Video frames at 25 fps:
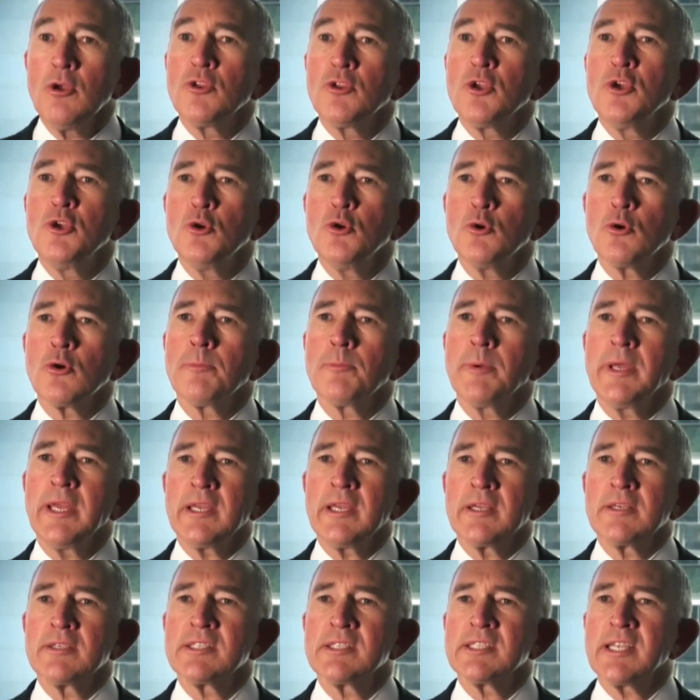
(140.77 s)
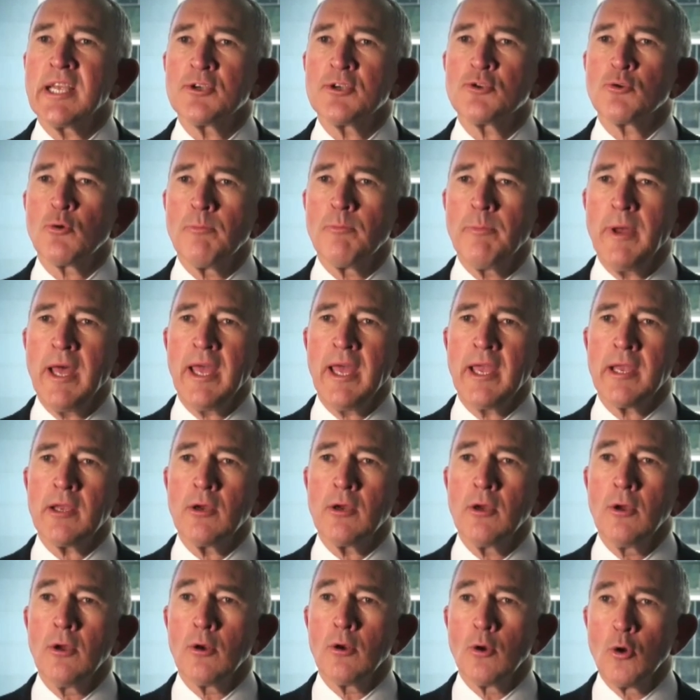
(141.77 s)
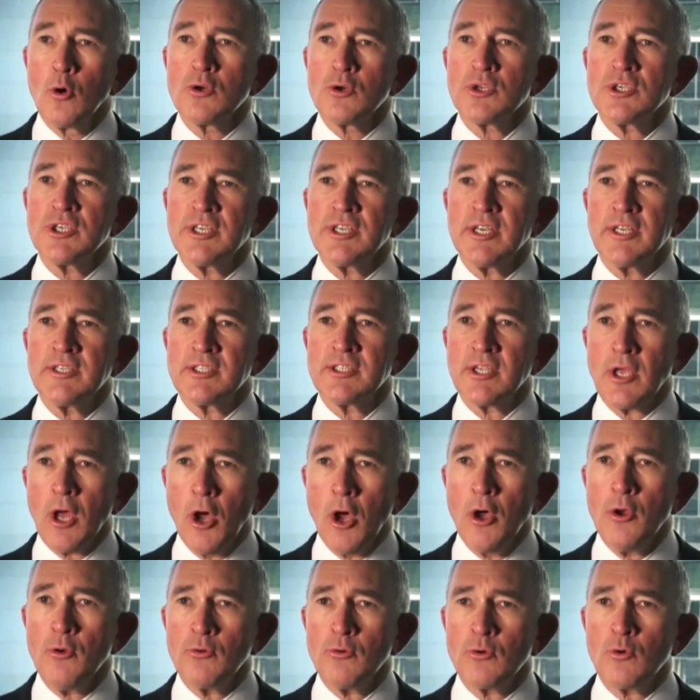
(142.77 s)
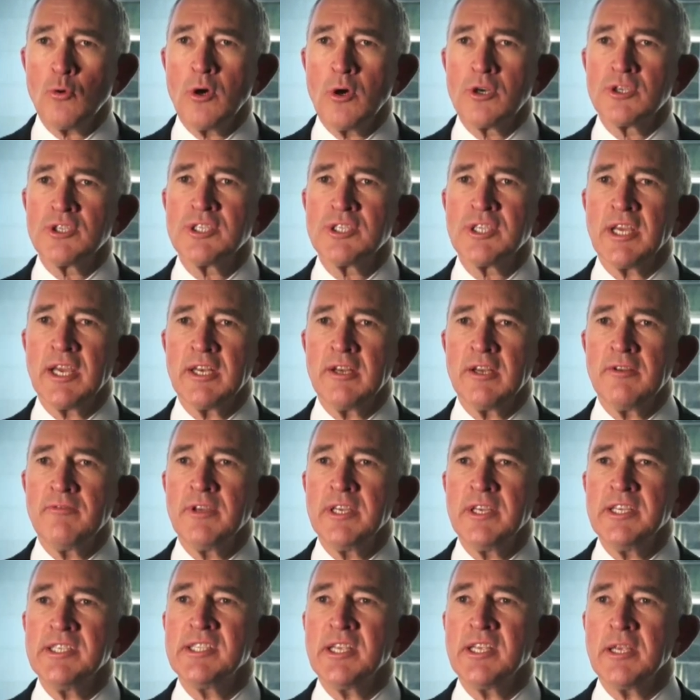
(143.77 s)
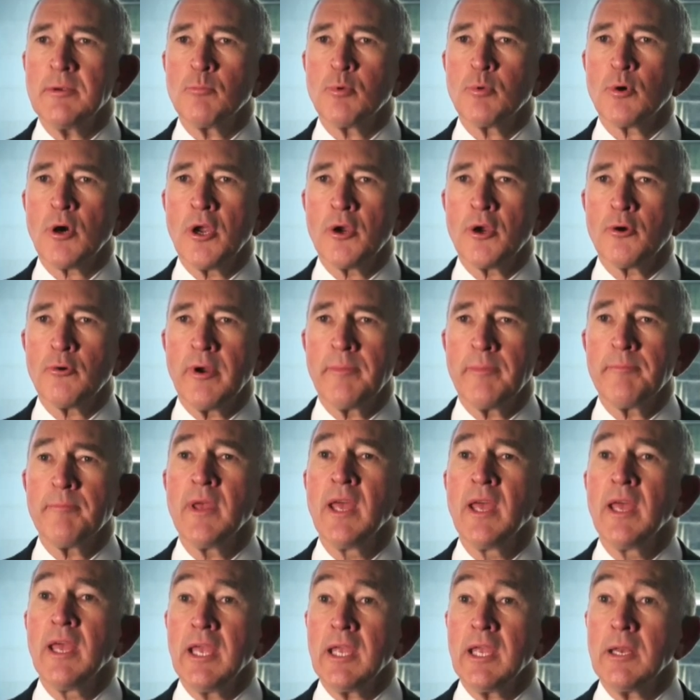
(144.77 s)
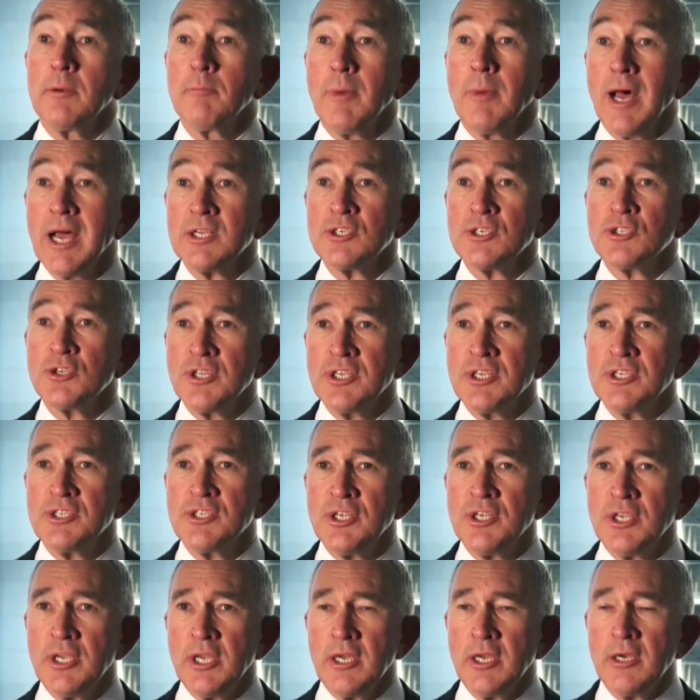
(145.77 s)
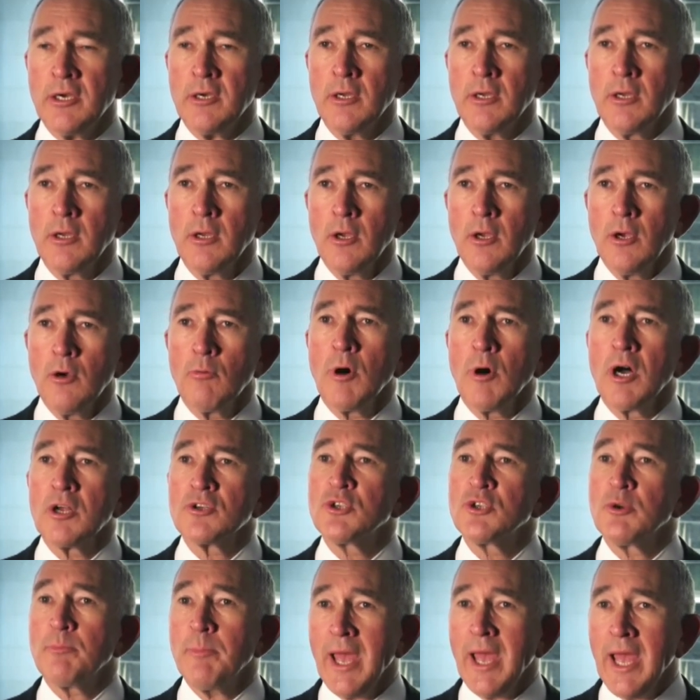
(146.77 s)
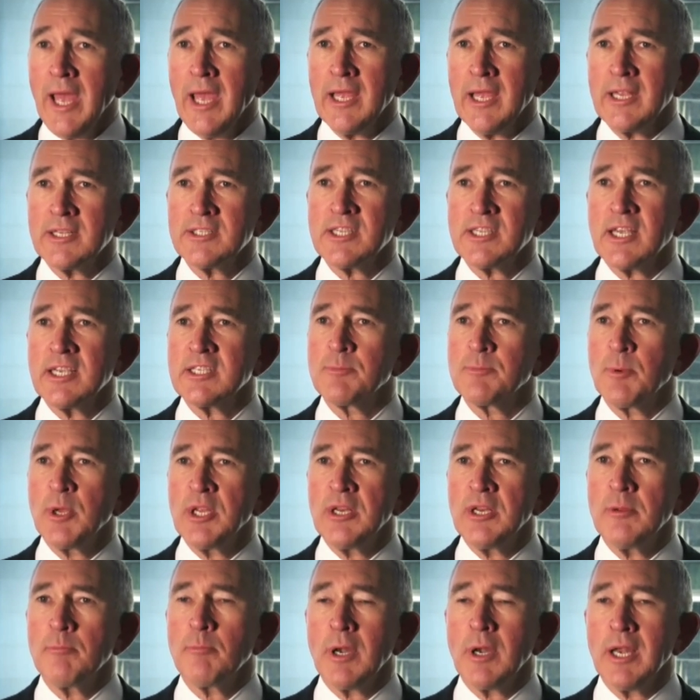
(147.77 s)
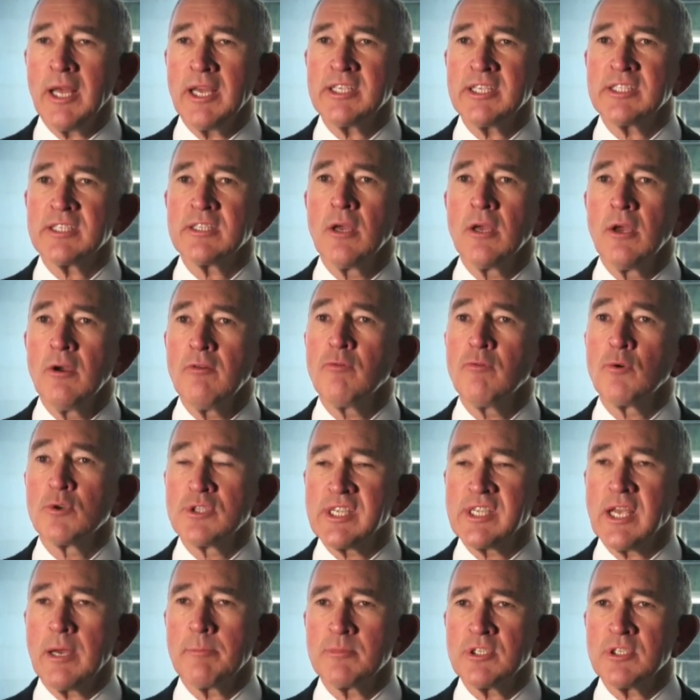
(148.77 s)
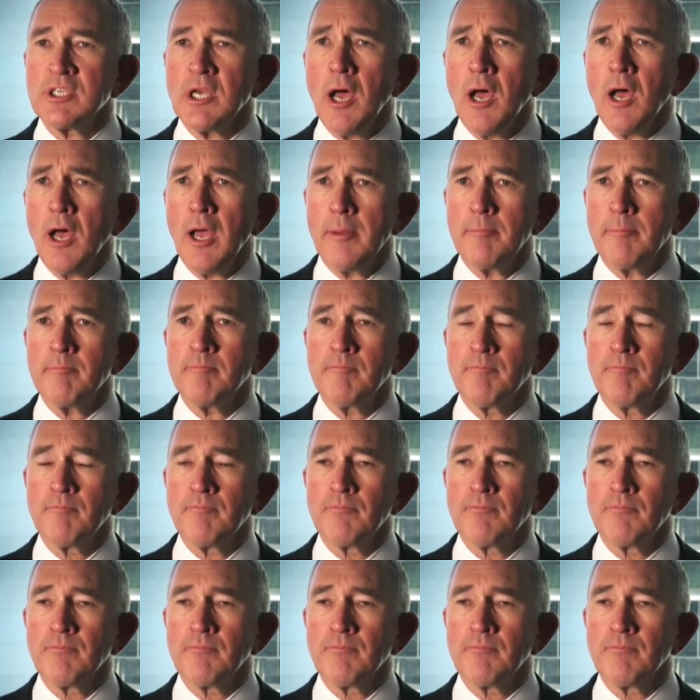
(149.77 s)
The European Central Bank launched its own quantitative easing program in March this year, while Japan's has been in place for some time.